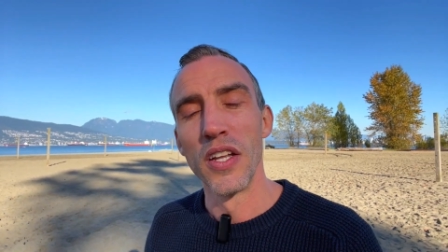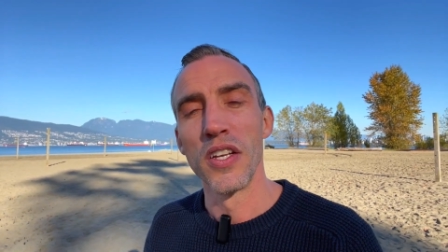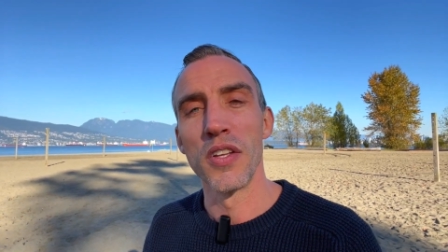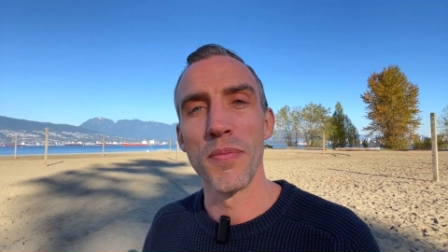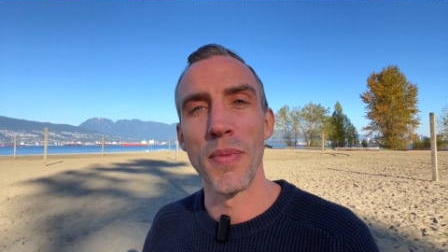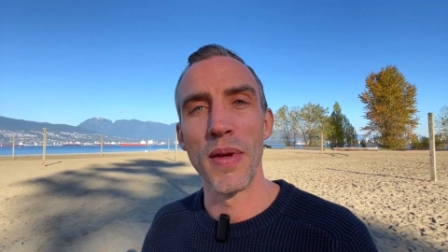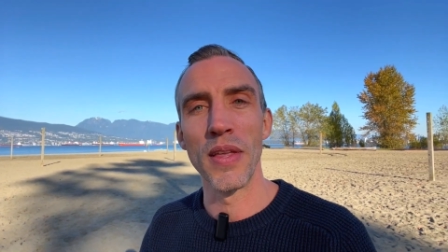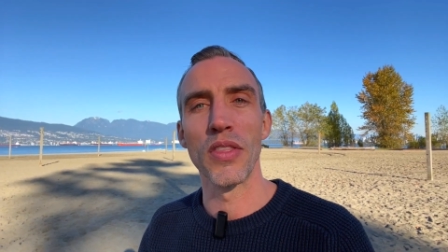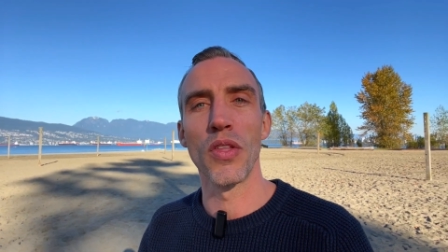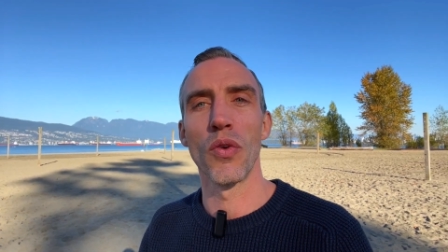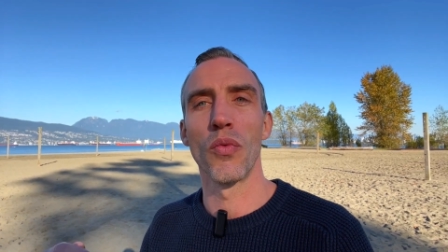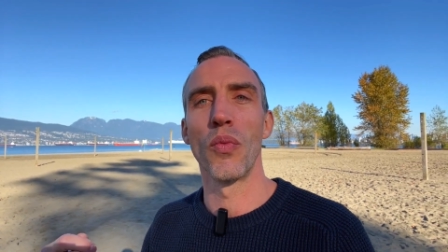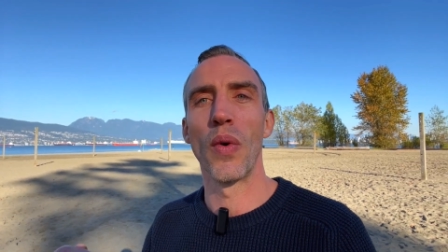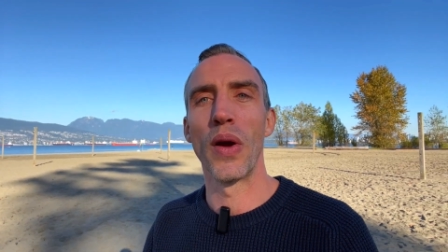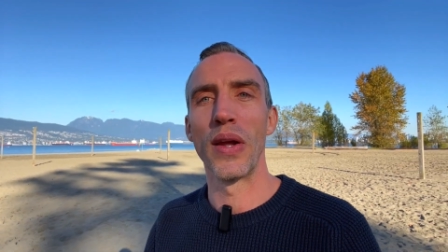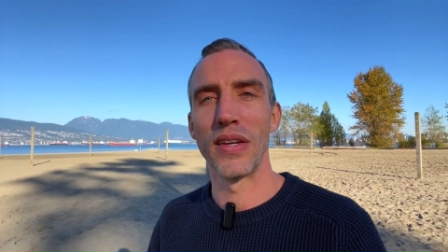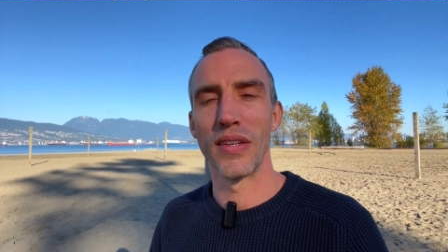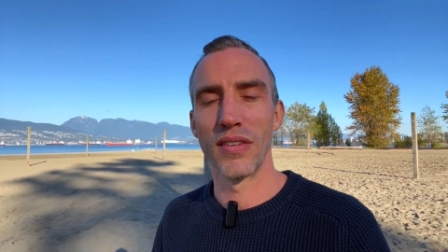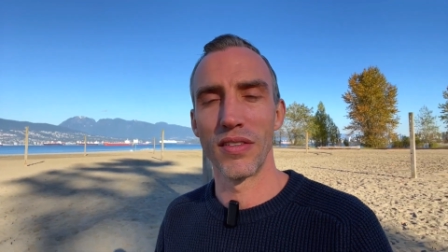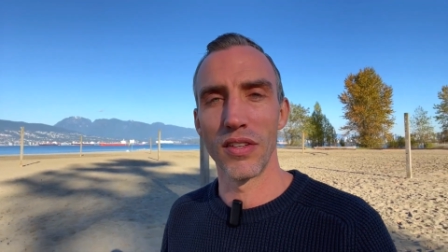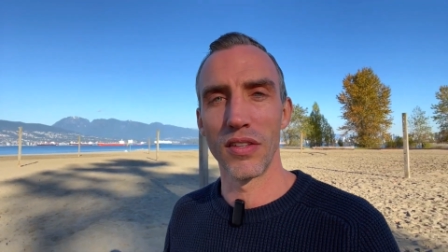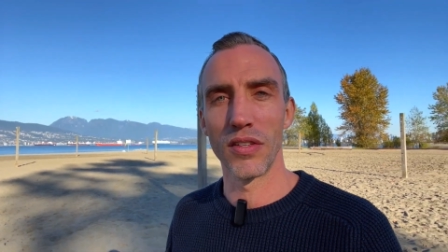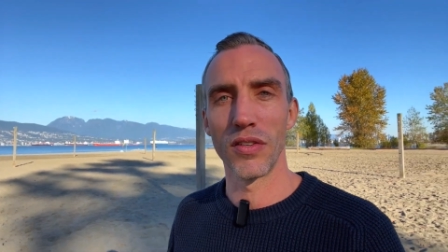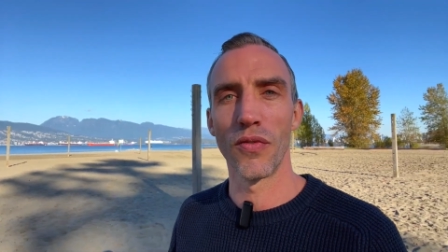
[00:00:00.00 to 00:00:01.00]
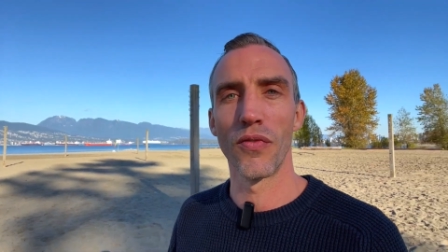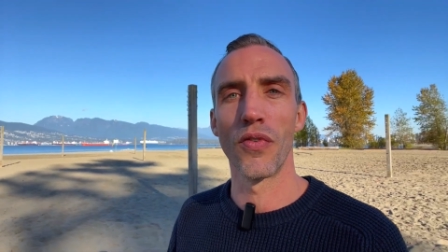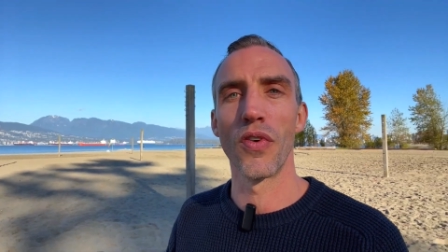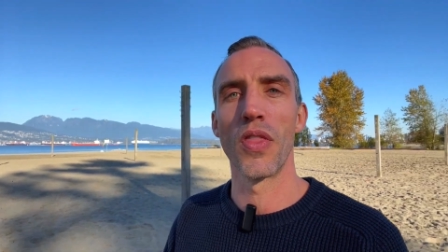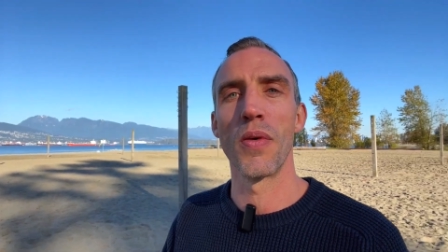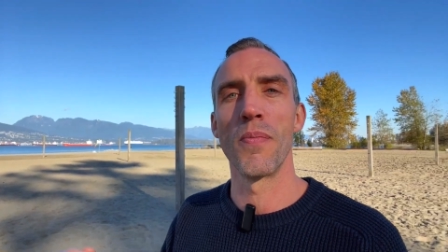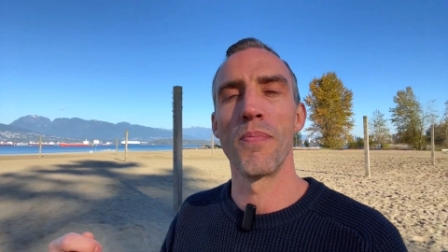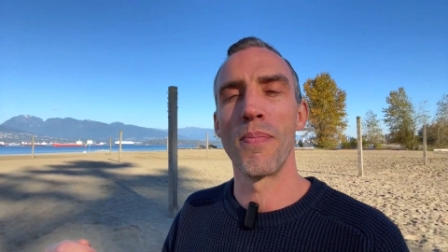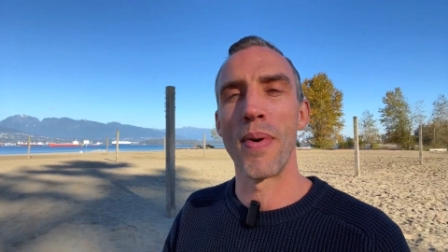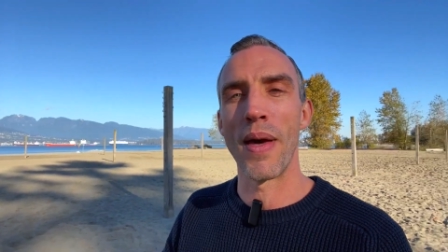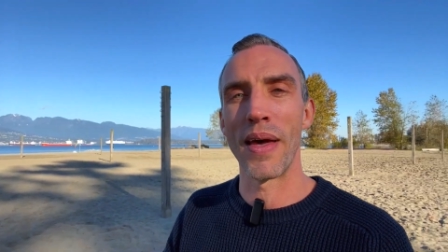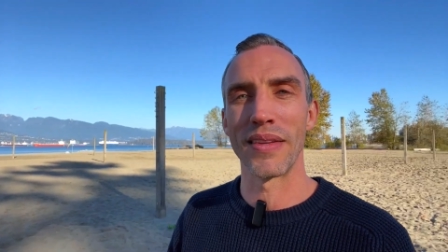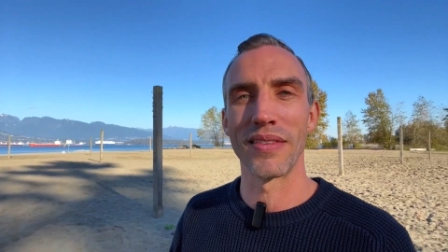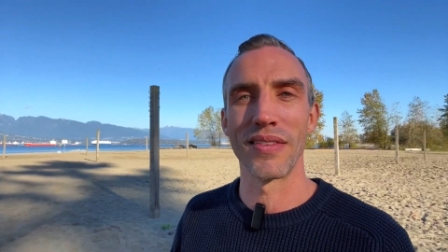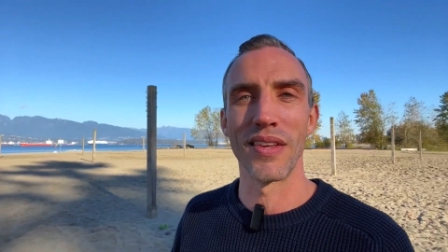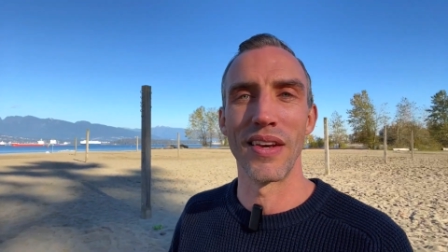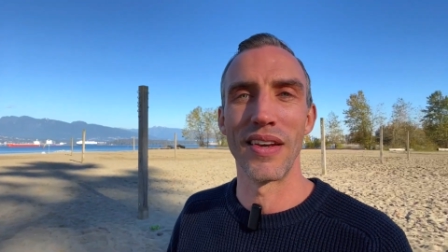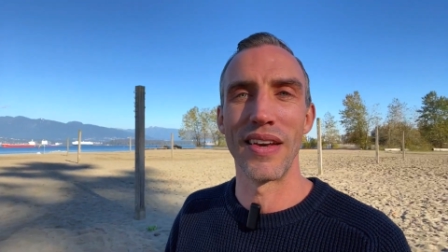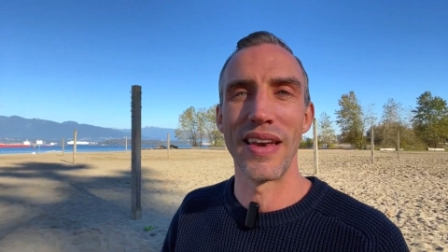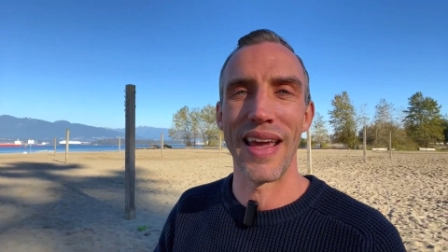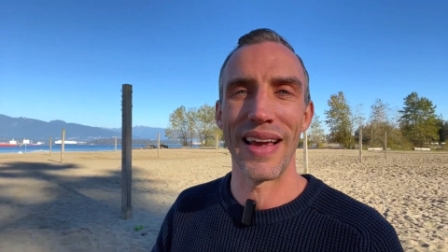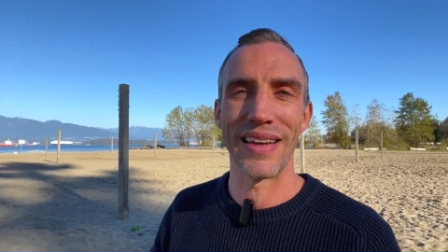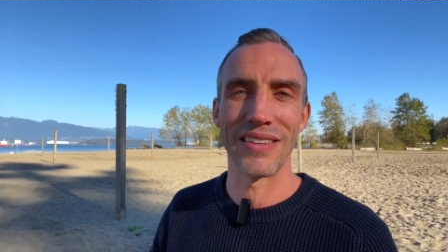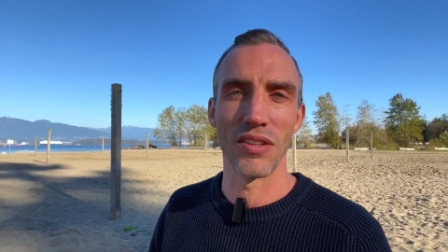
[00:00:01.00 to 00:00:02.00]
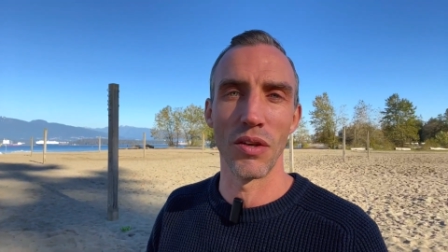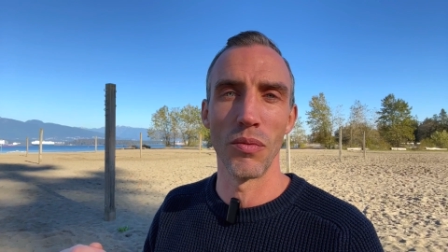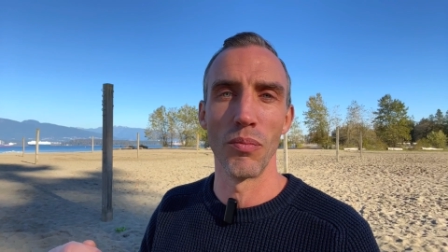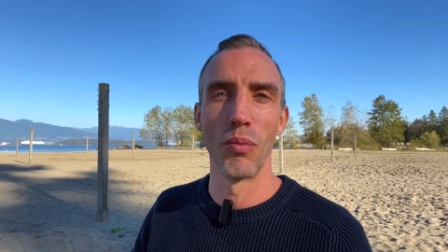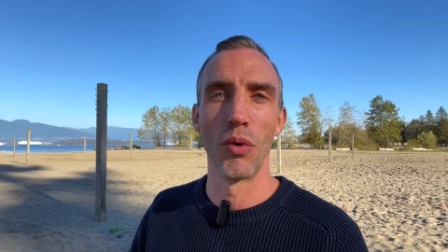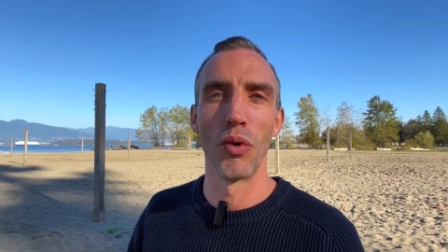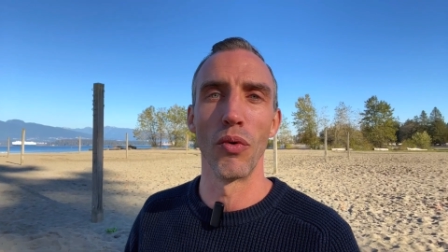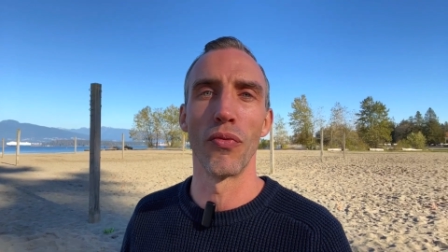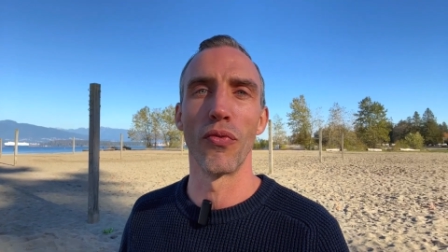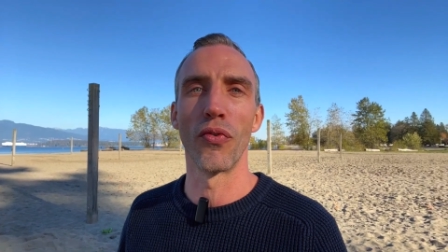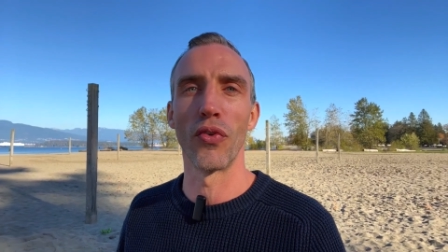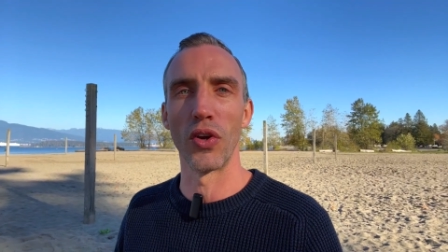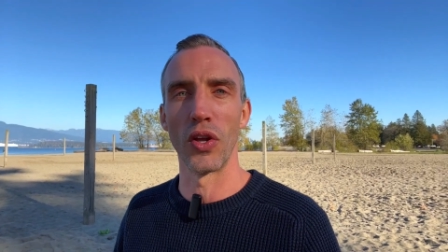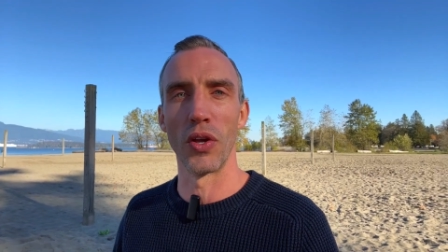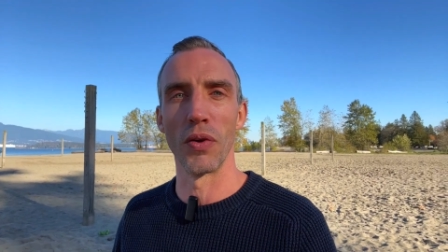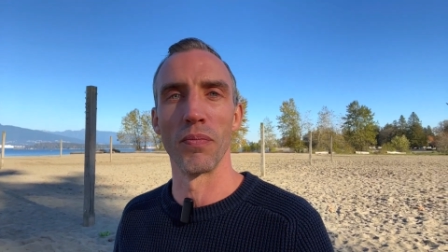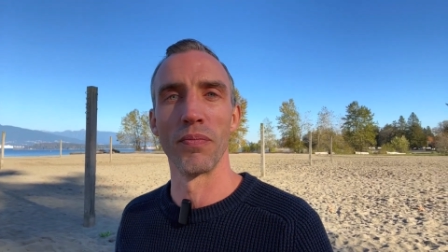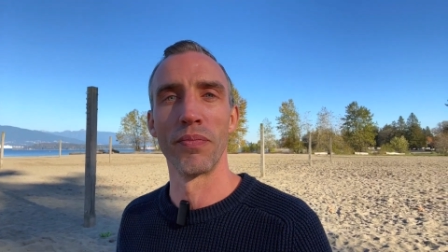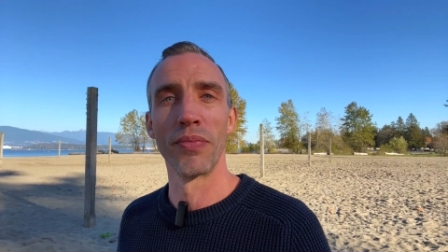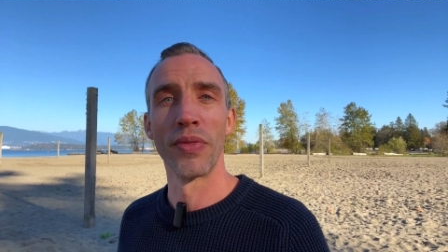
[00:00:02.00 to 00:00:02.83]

to make the right decision for the best next move for you.